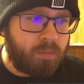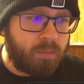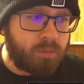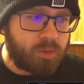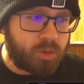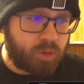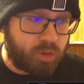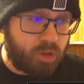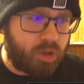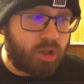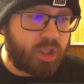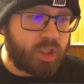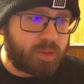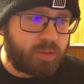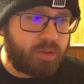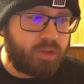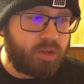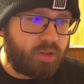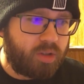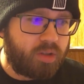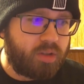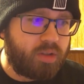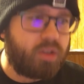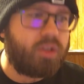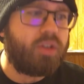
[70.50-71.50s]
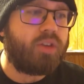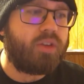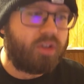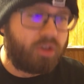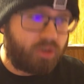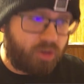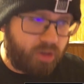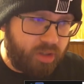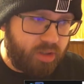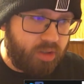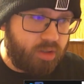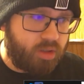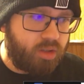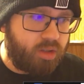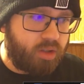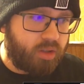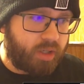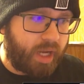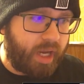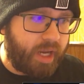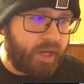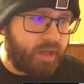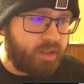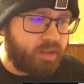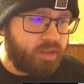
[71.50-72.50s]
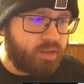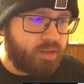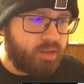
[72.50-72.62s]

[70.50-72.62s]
So there are... There... Okay.